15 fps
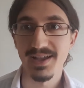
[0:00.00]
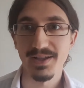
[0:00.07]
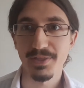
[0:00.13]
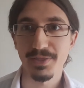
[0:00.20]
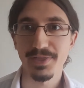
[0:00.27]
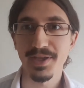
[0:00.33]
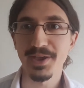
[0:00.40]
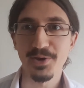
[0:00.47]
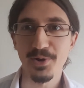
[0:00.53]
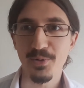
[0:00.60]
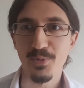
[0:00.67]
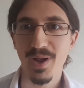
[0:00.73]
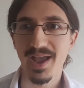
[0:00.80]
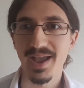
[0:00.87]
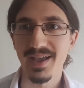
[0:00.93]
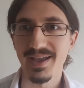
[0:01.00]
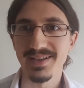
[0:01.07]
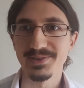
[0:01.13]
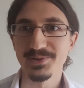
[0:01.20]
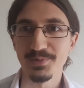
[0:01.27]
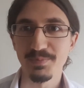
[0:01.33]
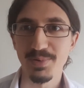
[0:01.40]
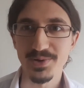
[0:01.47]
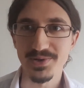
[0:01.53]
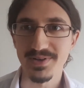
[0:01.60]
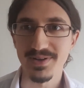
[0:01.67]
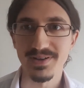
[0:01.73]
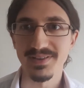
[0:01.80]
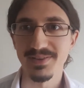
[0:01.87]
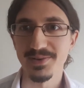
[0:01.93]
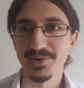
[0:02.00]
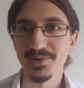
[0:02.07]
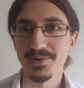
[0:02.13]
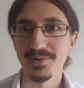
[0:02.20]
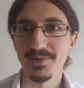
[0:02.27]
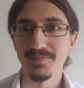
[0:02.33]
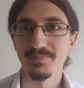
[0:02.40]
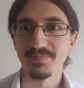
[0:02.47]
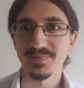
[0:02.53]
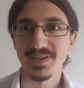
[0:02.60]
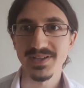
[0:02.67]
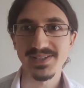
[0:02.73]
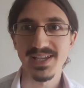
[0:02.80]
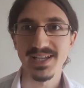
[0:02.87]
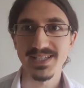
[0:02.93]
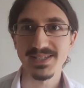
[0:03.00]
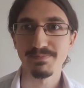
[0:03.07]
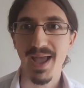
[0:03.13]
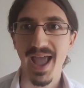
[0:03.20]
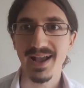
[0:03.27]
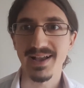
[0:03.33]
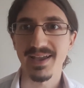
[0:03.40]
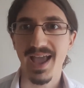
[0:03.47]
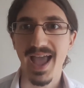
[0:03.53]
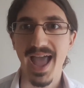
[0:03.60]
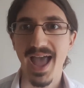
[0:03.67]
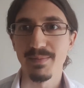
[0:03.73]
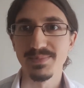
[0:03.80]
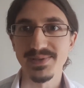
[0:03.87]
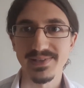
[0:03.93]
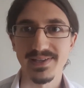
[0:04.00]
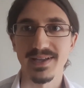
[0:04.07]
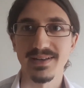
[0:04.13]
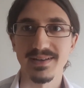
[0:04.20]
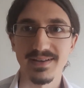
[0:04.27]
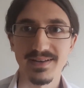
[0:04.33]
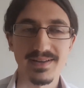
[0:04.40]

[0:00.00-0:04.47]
think your way into six-pack abs and